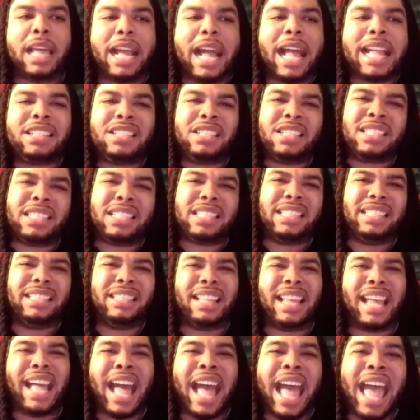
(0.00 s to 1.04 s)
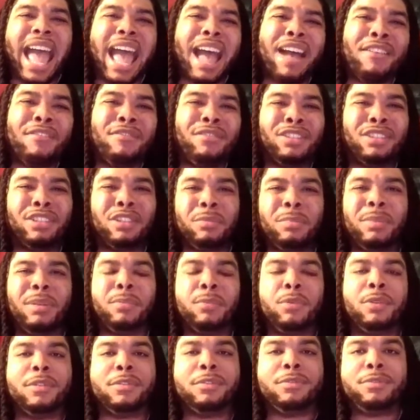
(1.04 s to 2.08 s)
I have a little bit
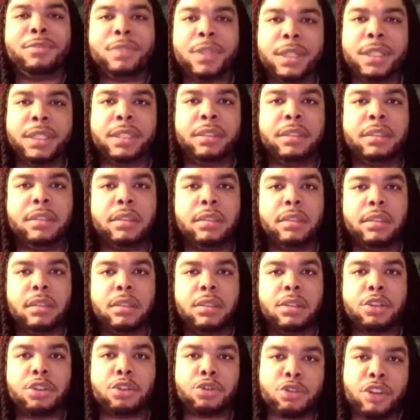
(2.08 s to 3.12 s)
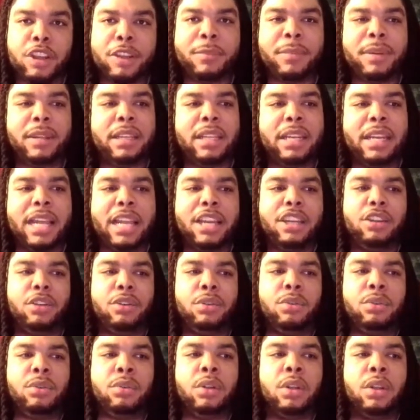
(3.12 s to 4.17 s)
more fun streaming than I
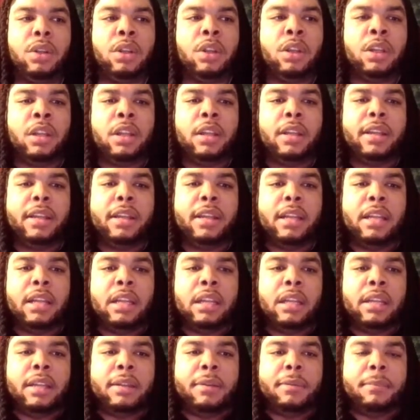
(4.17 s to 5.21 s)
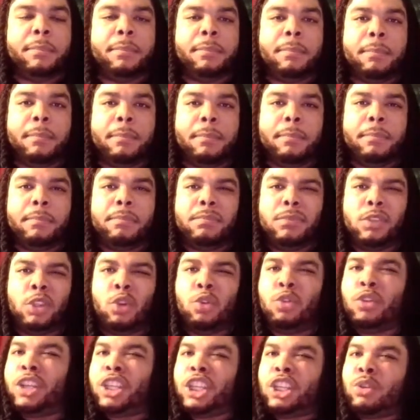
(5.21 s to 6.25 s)
do
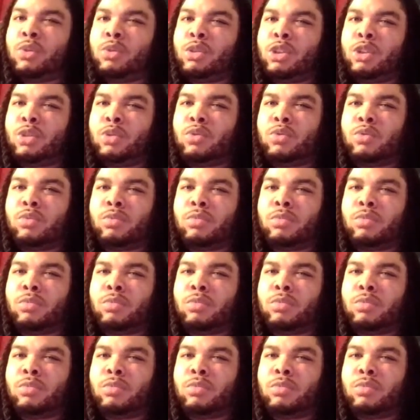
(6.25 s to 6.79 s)
doing YouTube.